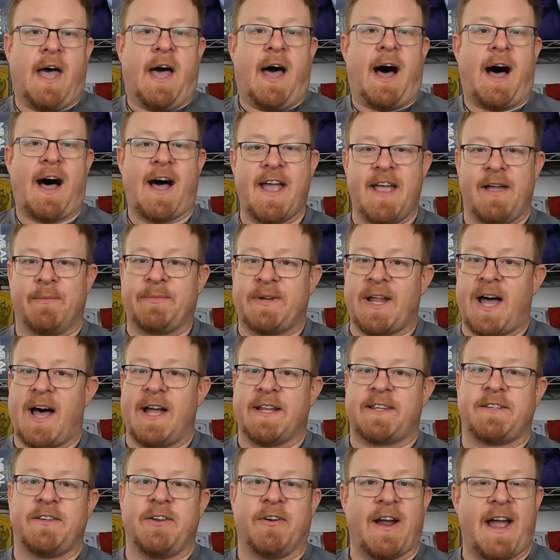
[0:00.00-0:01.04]
I am
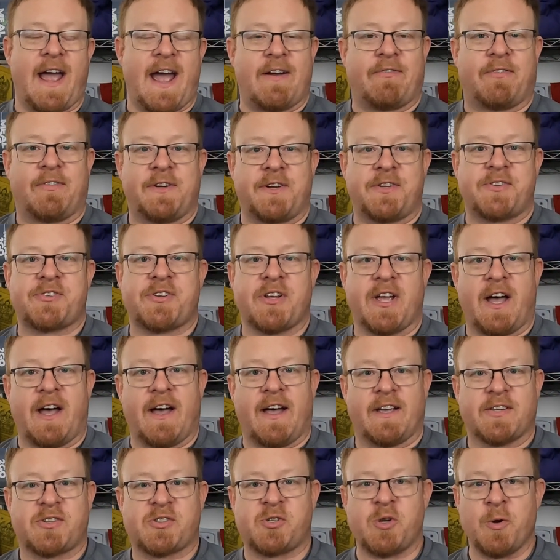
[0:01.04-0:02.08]
not your average
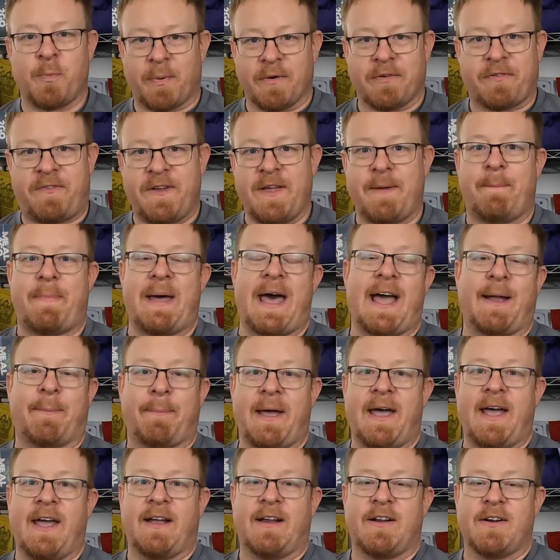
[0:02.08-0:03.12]
super fit
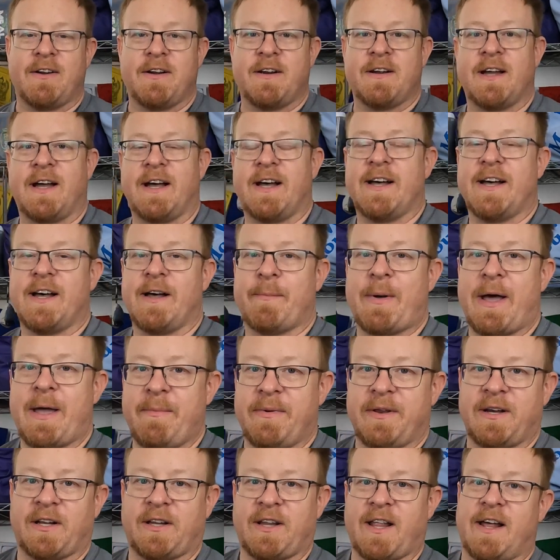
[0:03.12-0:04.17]
backpacker. I'm
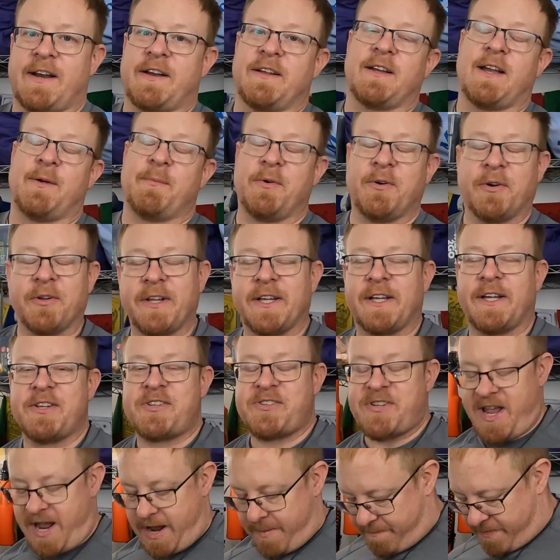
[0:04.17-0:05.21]
in really good
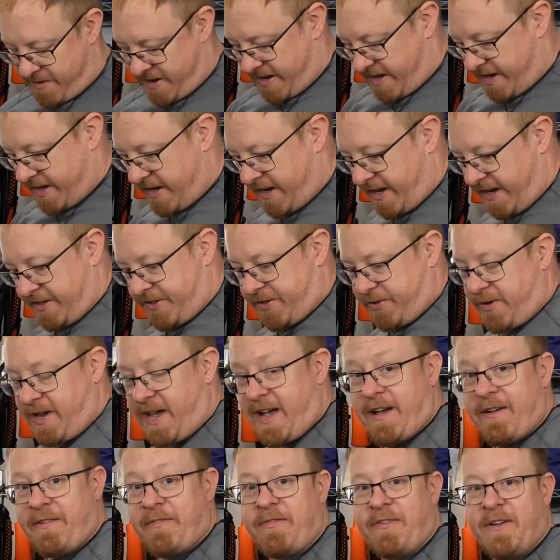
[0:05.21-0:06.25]
shape, but I do
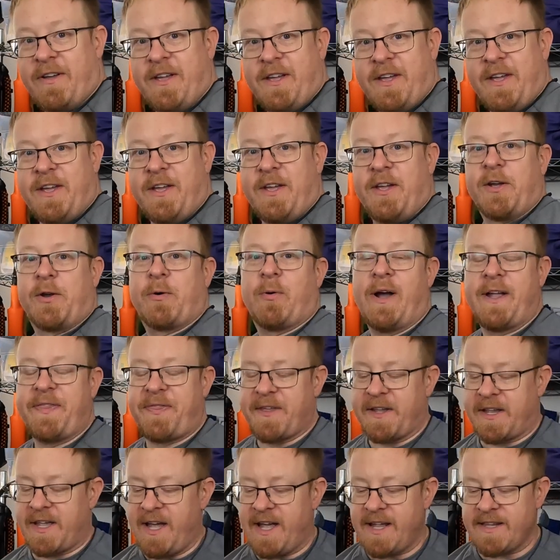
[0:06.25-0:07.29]
have quite the
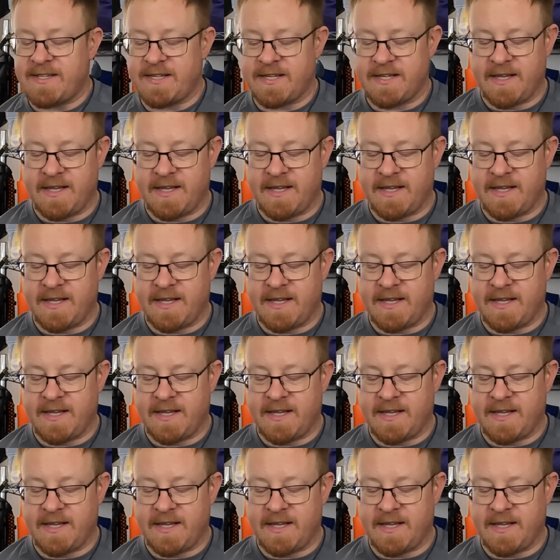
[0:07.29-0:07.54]
gut.